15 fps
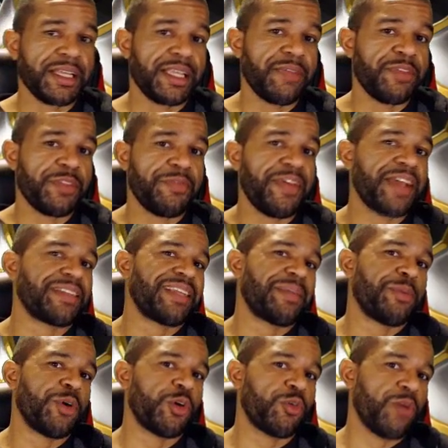given the fact that I
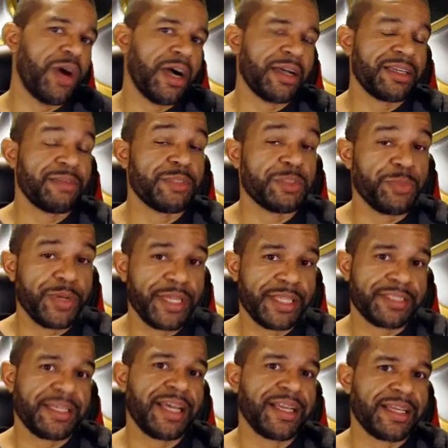pulled Grogan, I was pretty
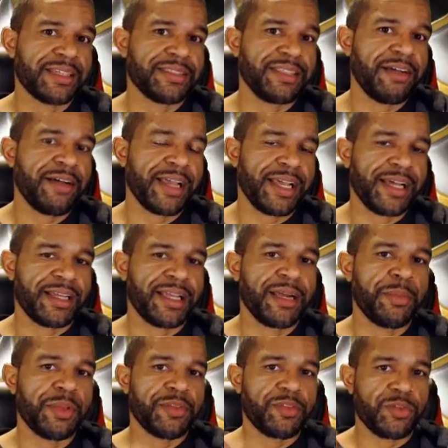excited because now I got a
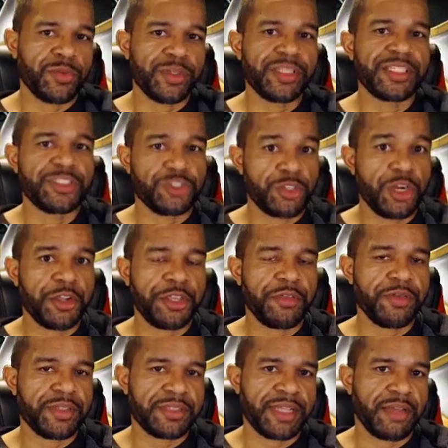couple of really strong
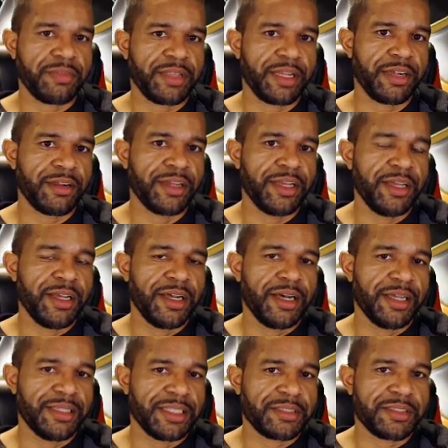units out there
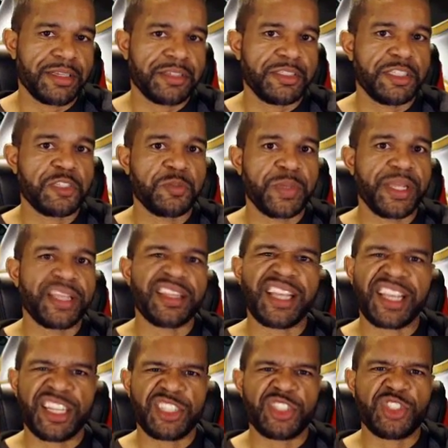that's going to assist me in
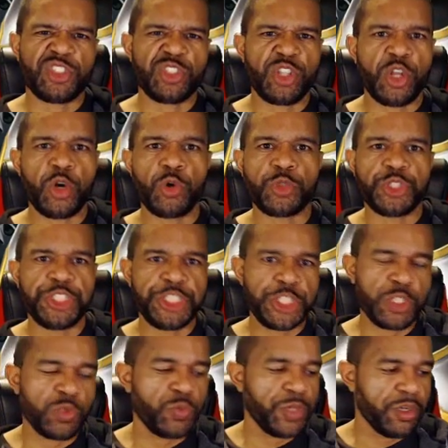like a slow
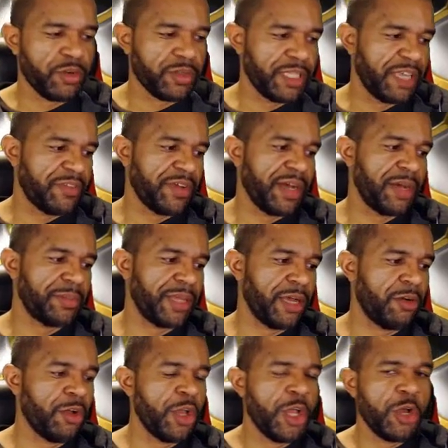shield wheel cleave comp.
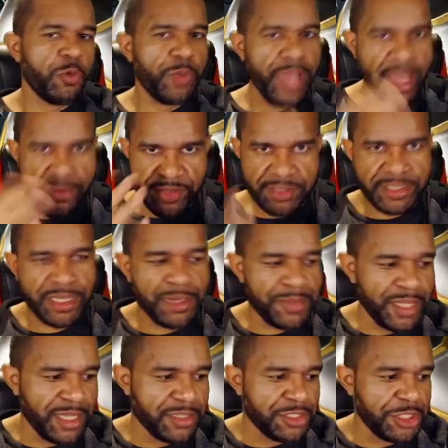Now, we haven't set up
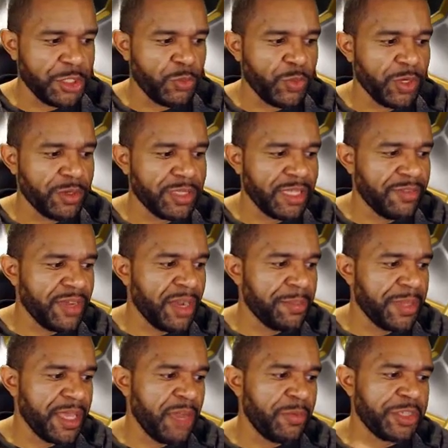that shield wheel cleave
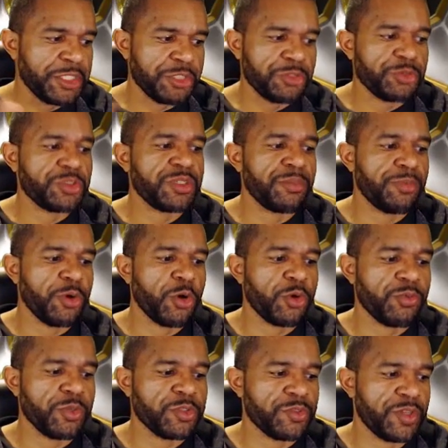comp yet. We just threw some
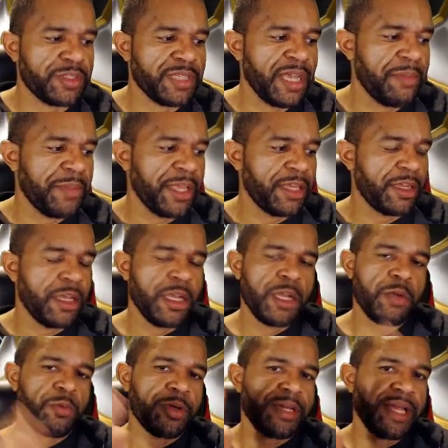broken runes for the time being.
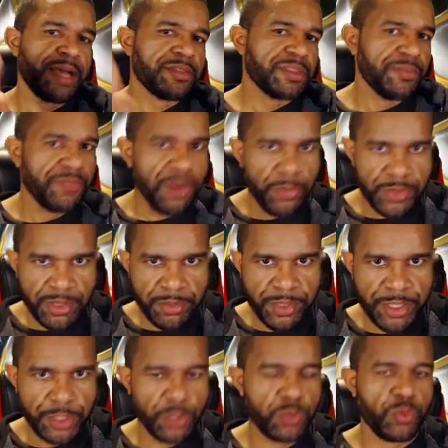We're going to have some fun with them
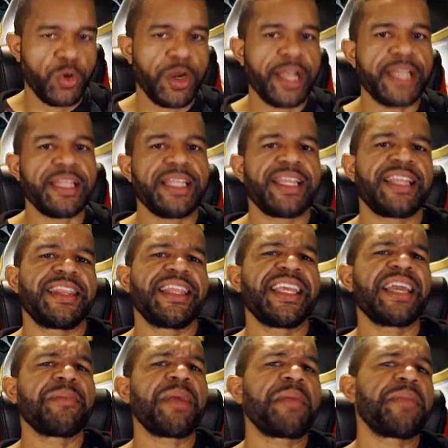in Guild War, and then I
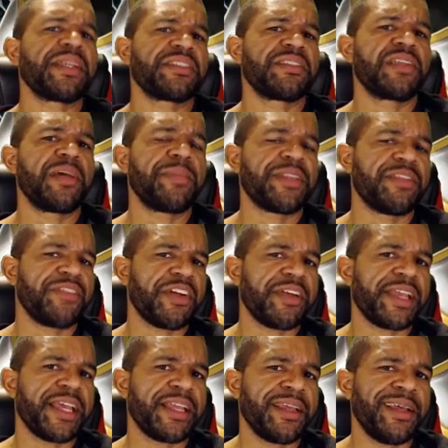think I might mix it up at the
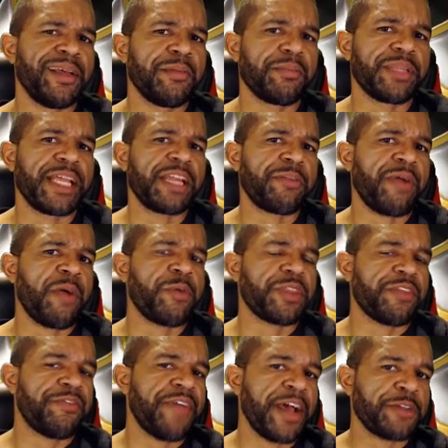very end, play it around with
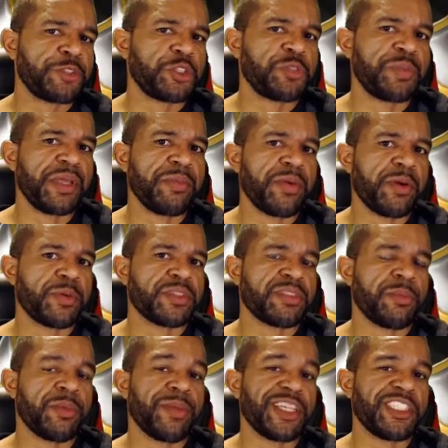the faster speed wheel with
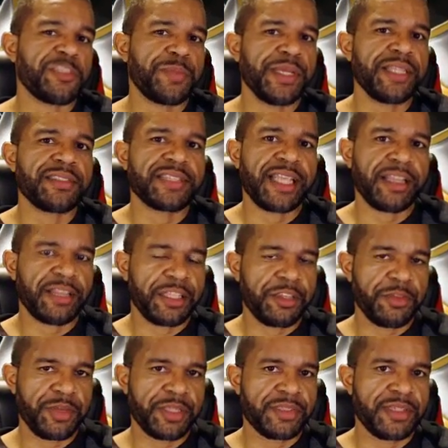some of my speed scaling
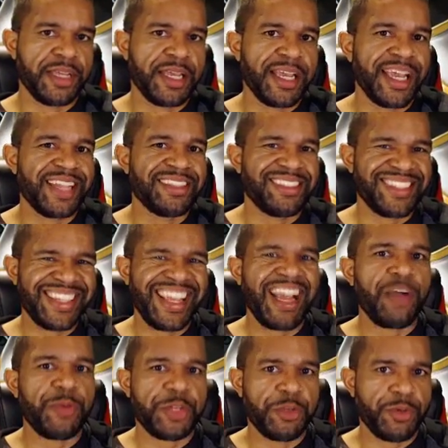units, and see
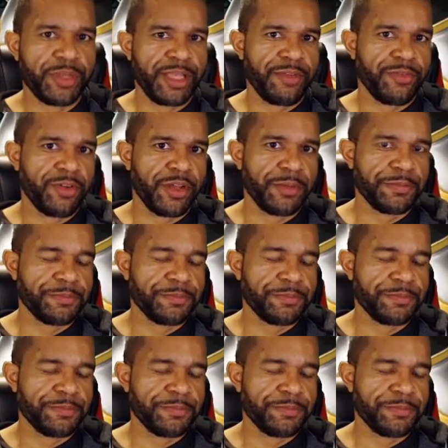how we do on that front.